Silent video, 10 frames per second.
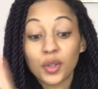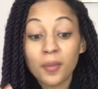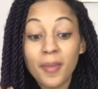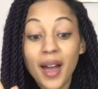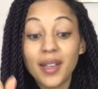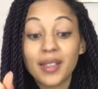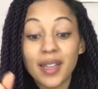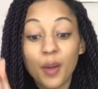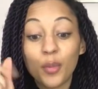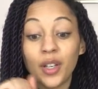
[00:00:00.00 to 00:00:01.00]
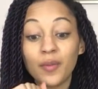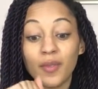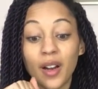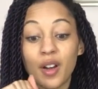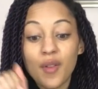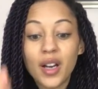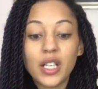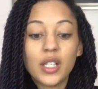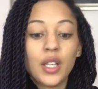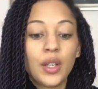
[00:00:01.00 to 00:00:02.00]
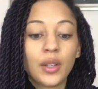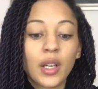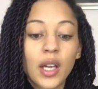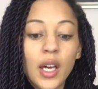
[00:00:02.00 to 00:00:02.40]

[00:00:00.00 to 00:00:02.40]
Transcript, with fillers: to come back to that point very, very soon.